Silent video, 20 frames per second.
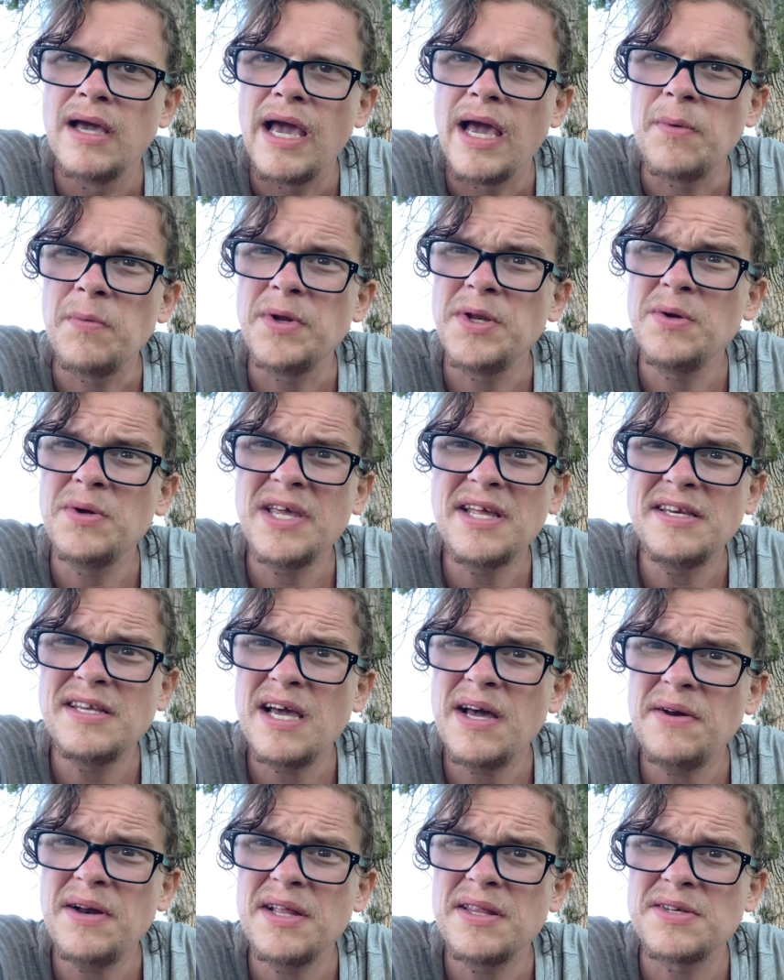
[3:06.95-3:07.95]
And when you get
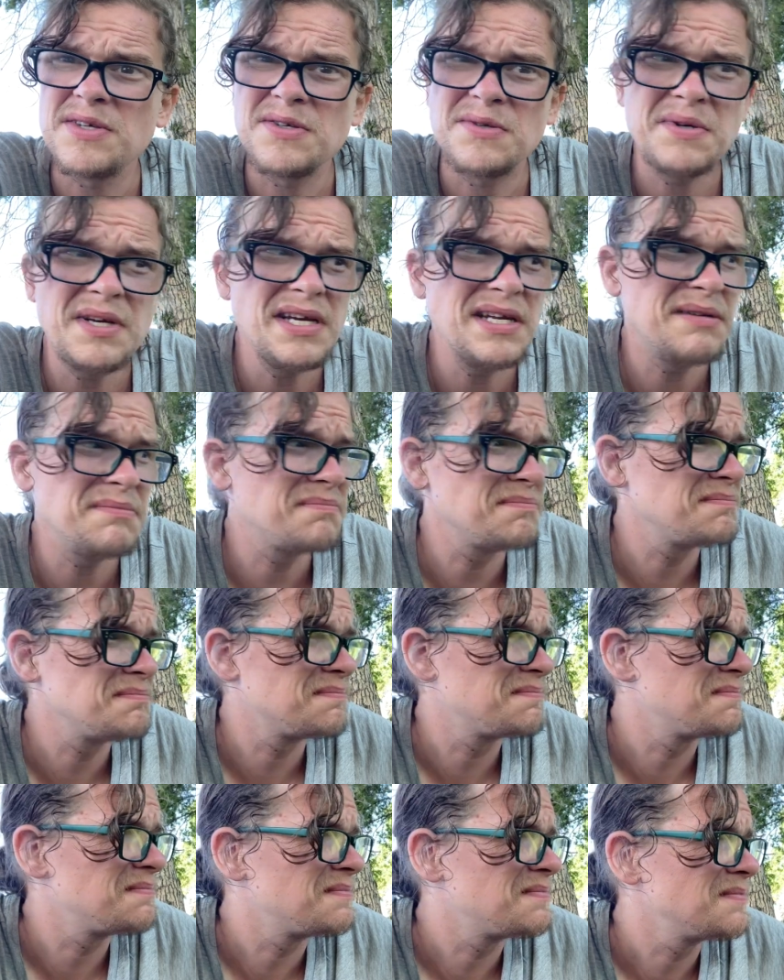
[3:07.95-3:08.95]
down on the street,
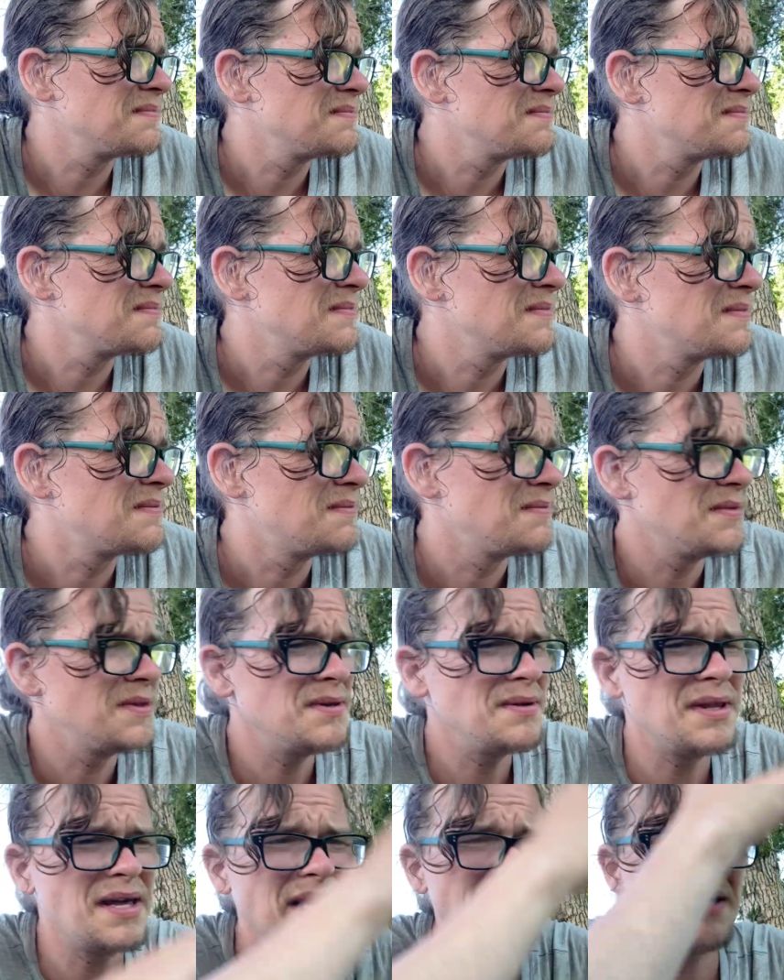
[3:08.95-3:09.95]

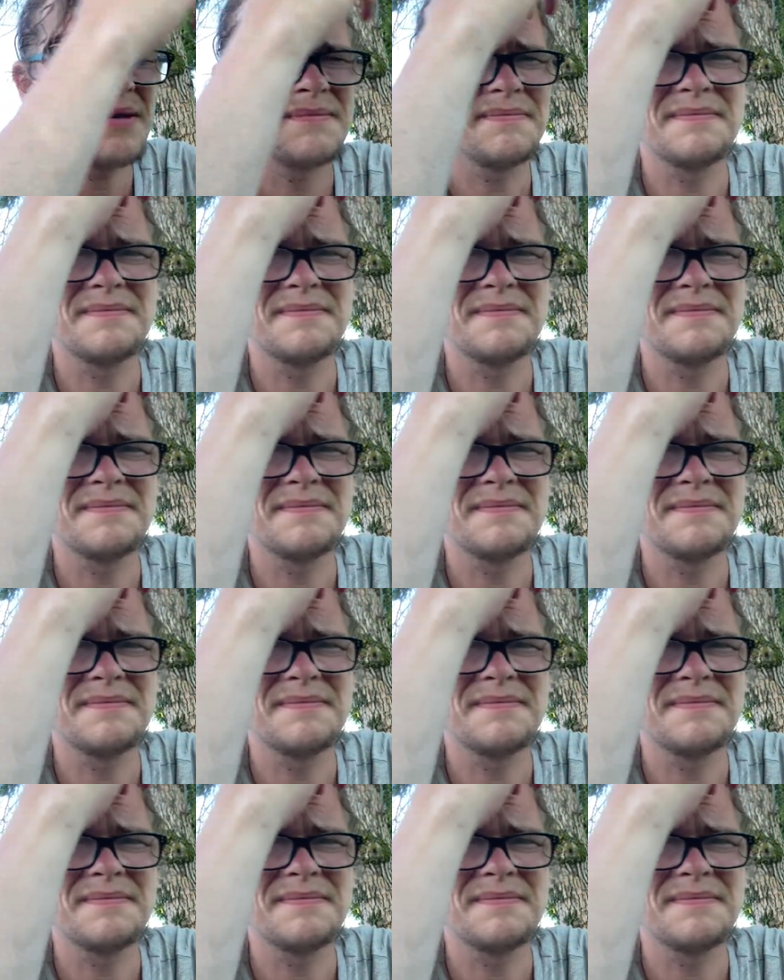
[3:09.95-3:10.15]
they're like,